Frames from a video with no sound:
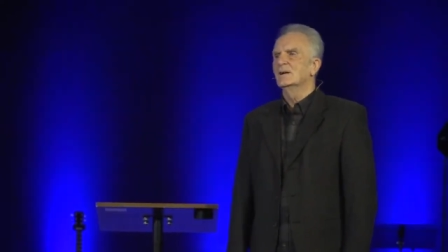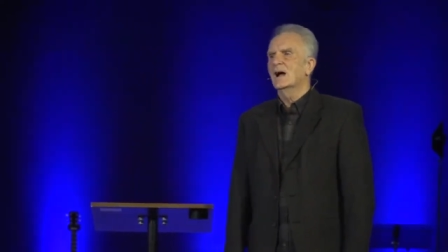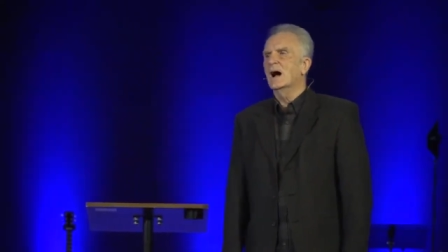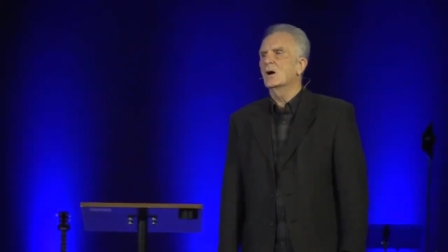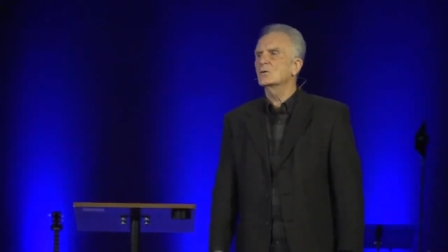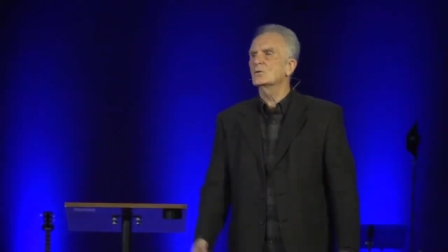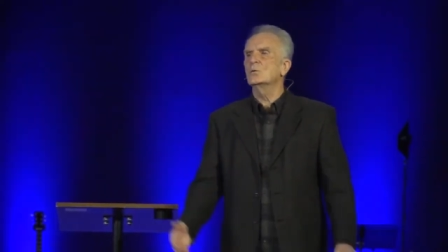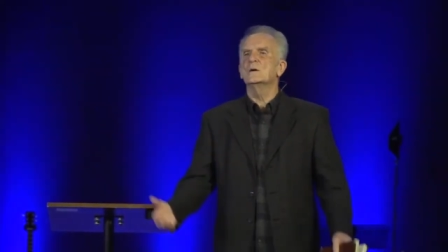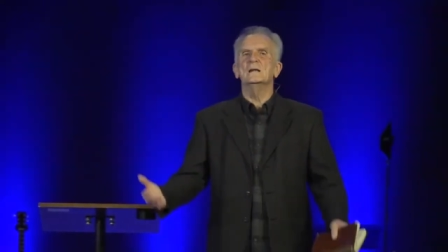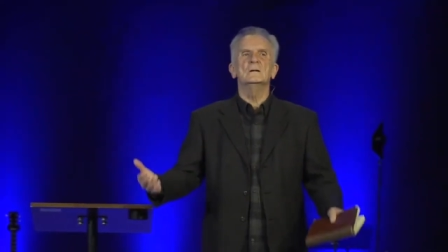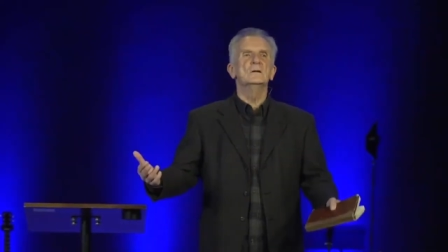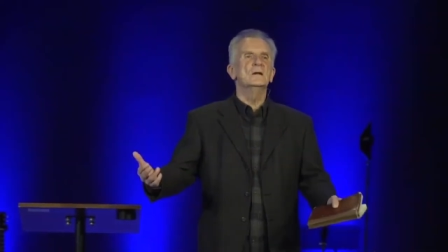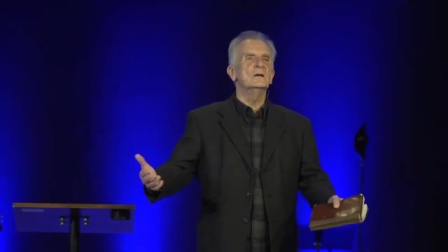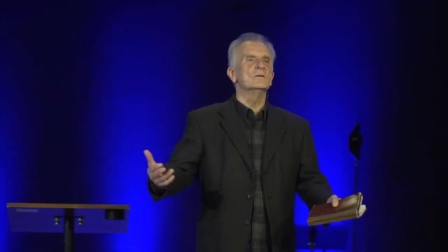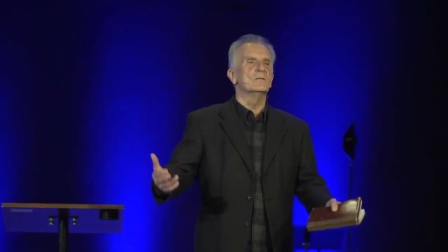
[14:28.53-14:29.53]
How do we
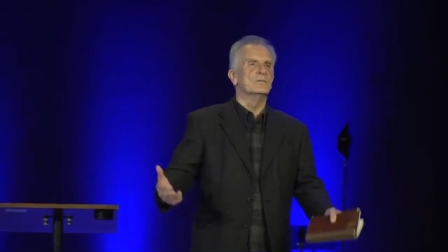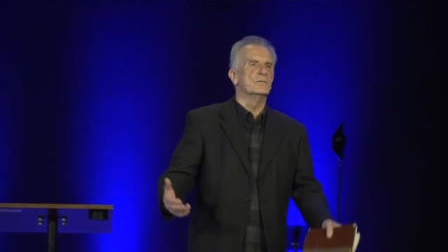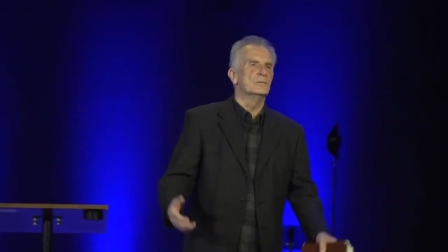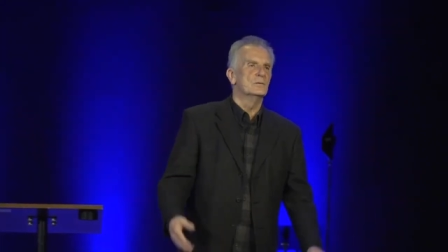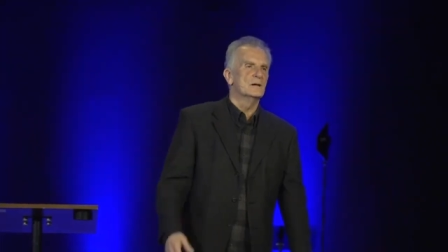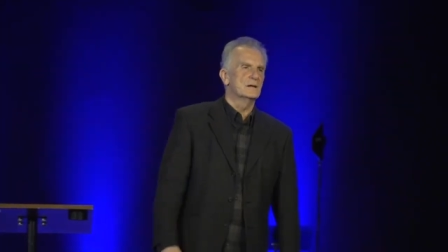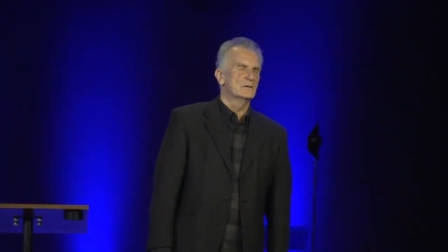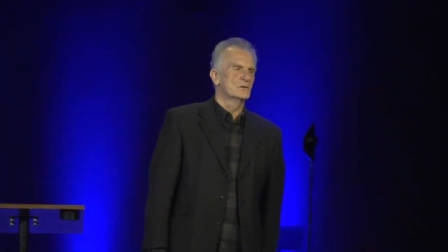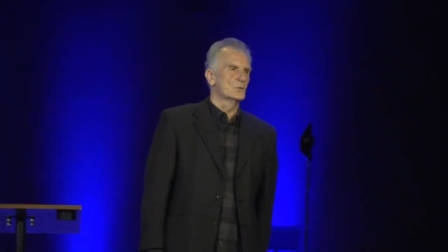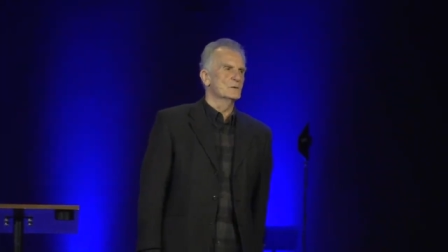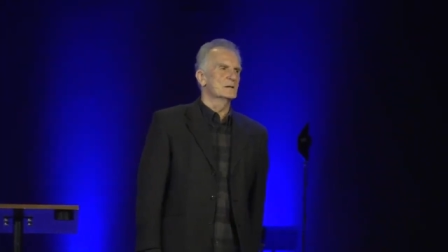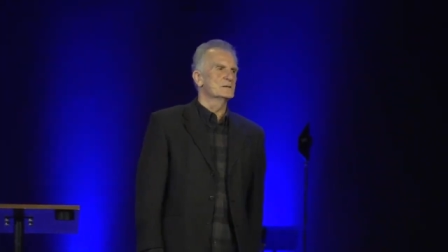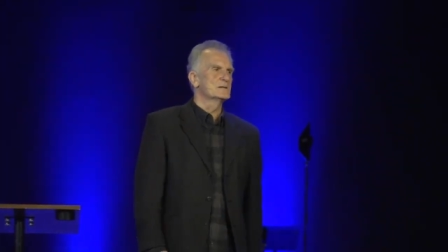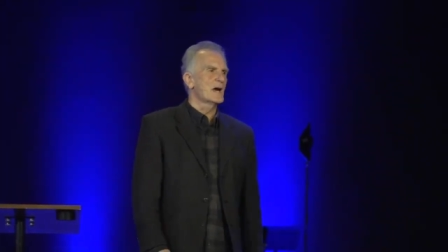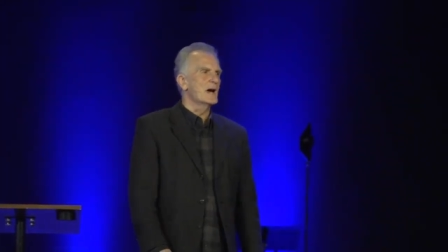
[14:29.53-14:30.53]
live
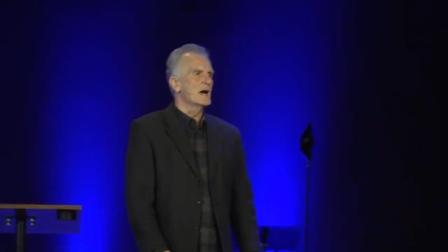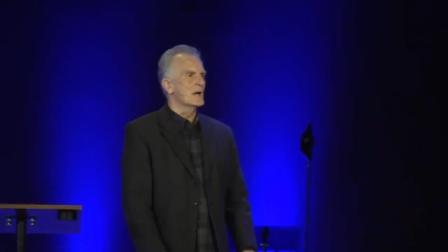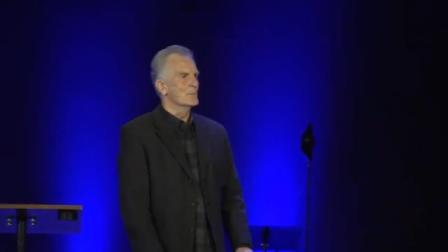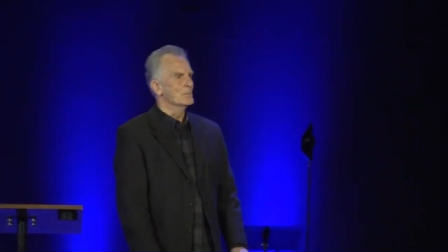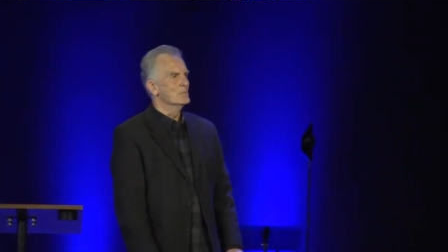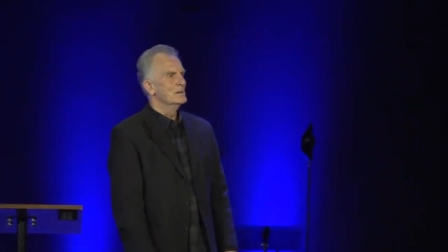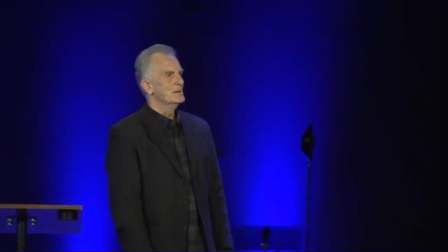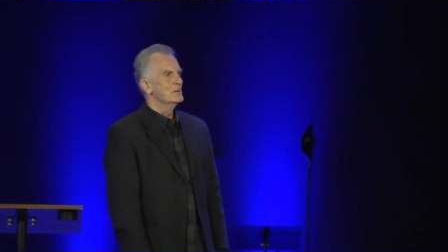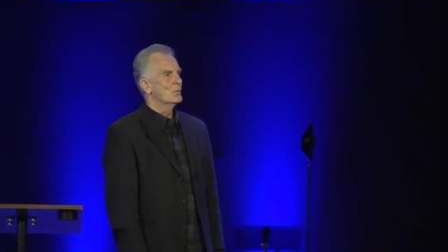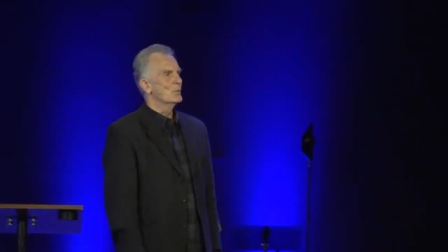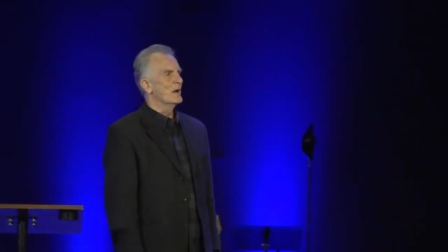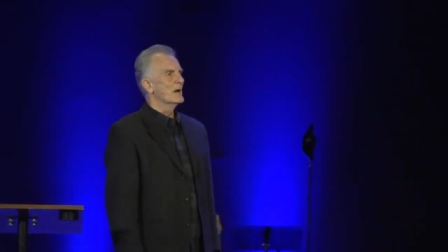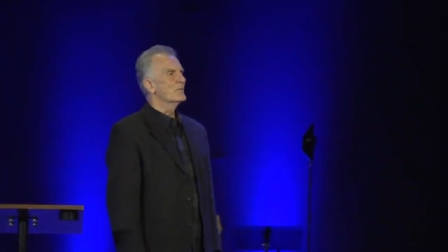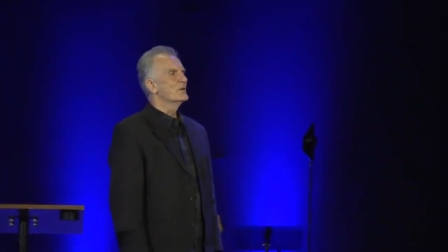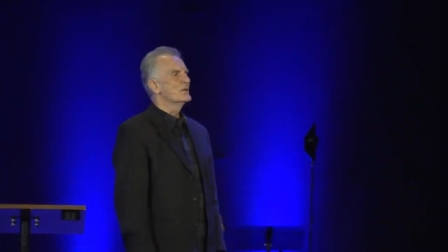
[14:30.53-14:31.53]
during a time
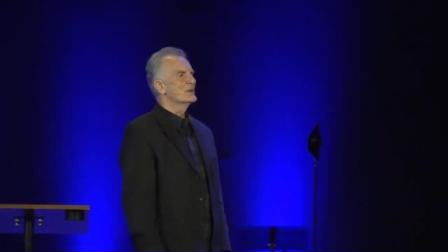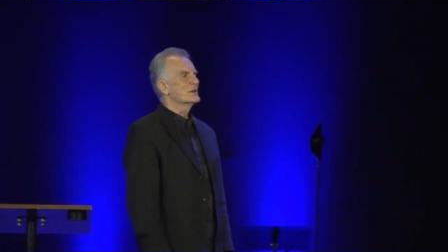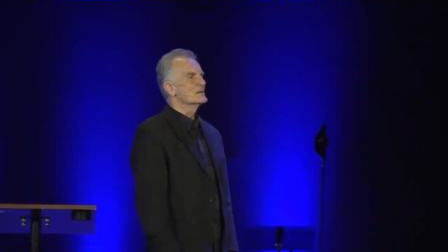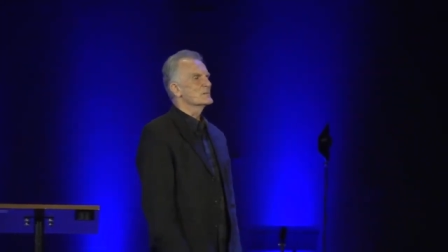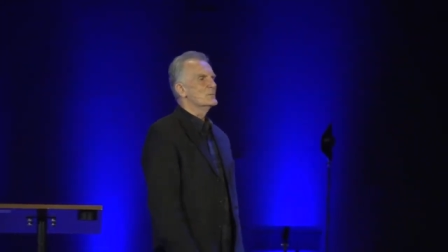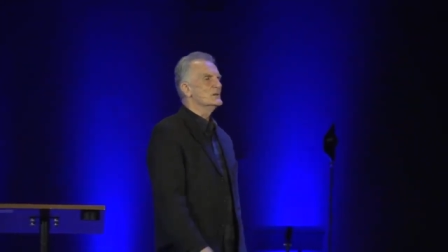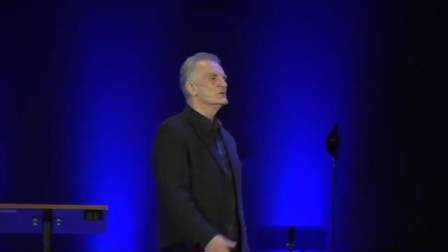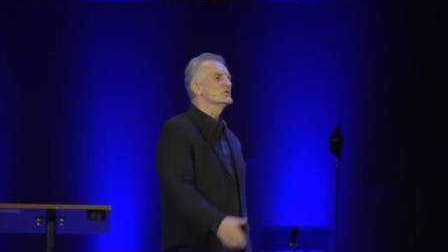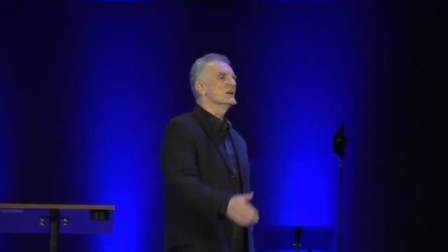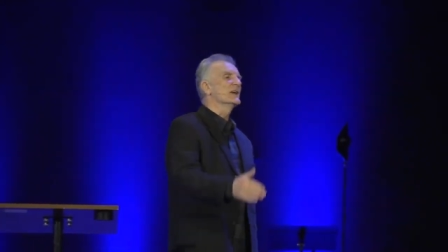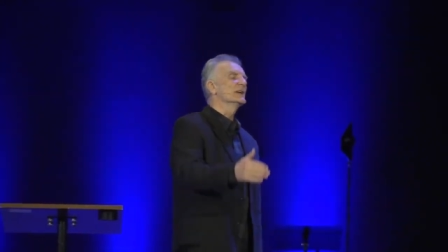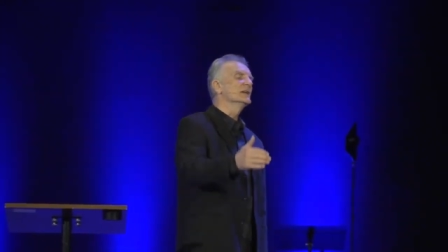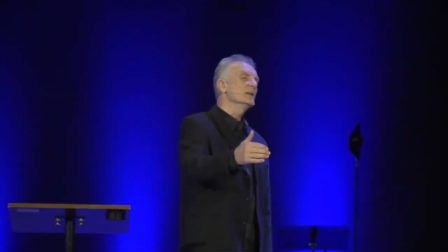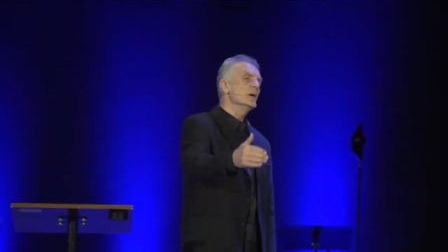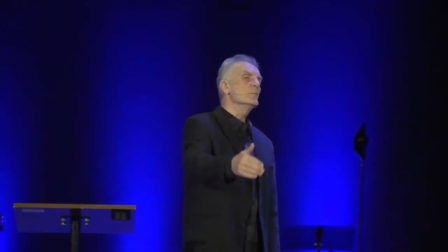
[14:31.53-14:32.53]
when everything is being
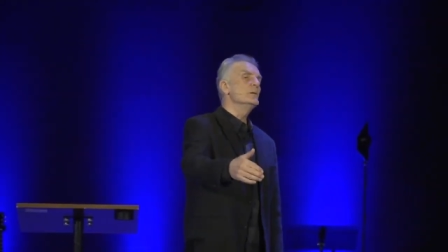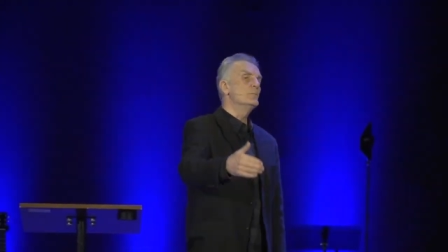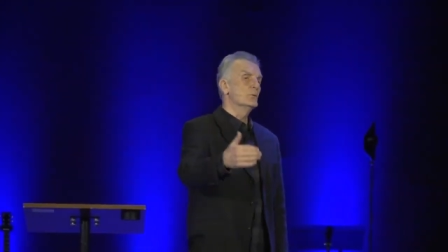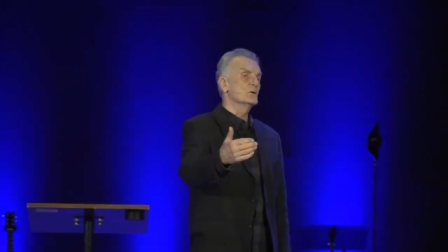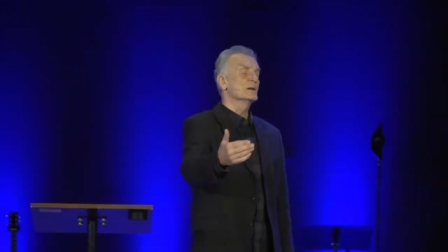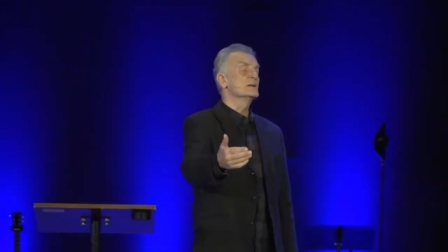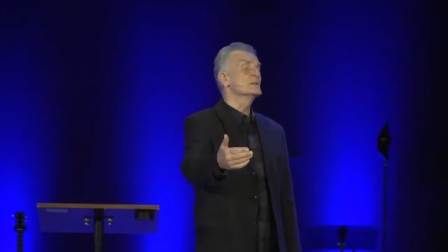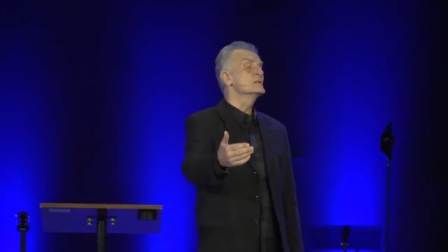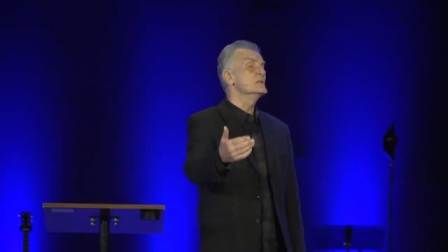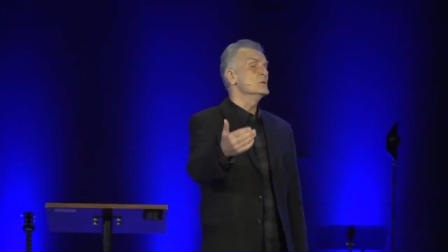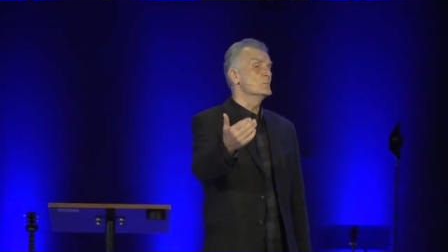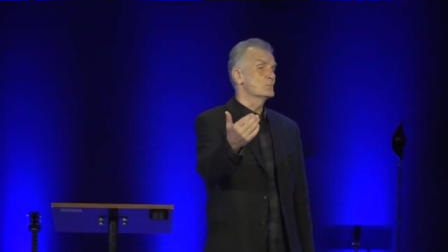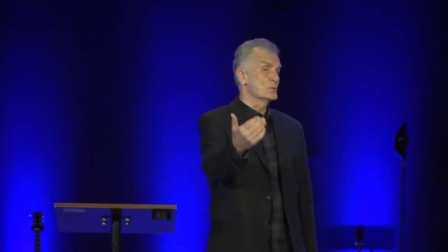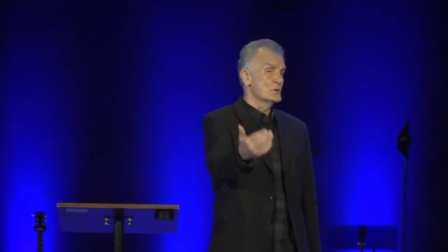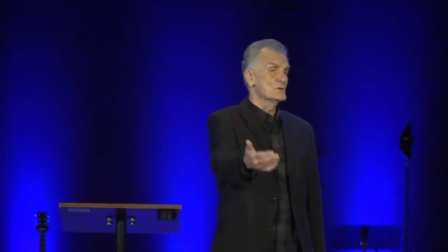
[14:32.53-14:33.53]
shaken? Let me put it to you
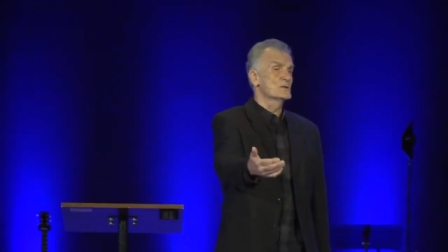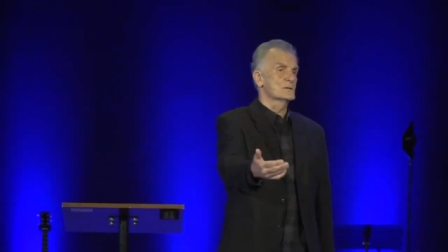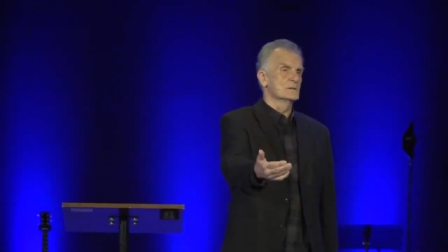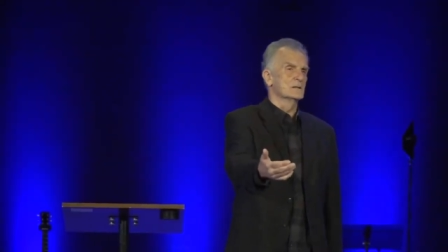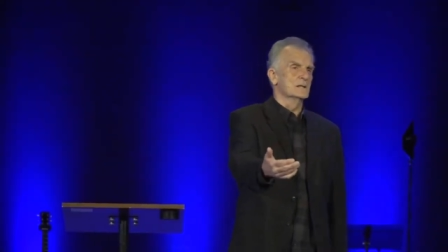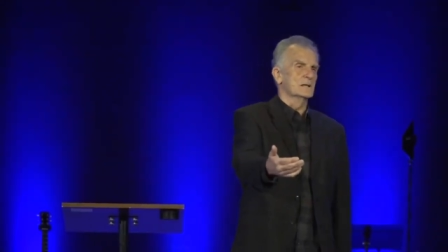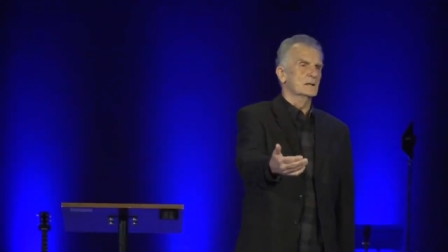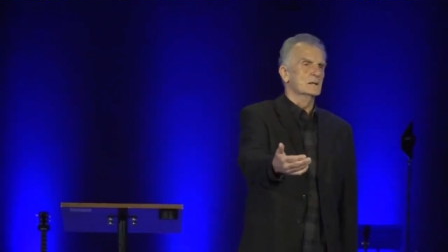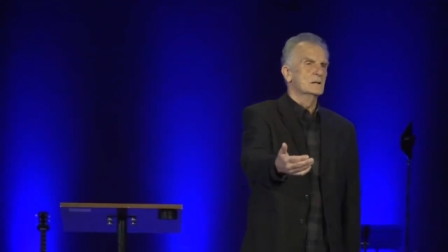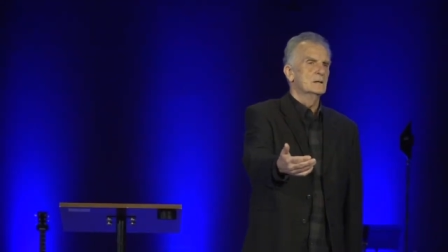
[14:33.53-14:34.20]
personally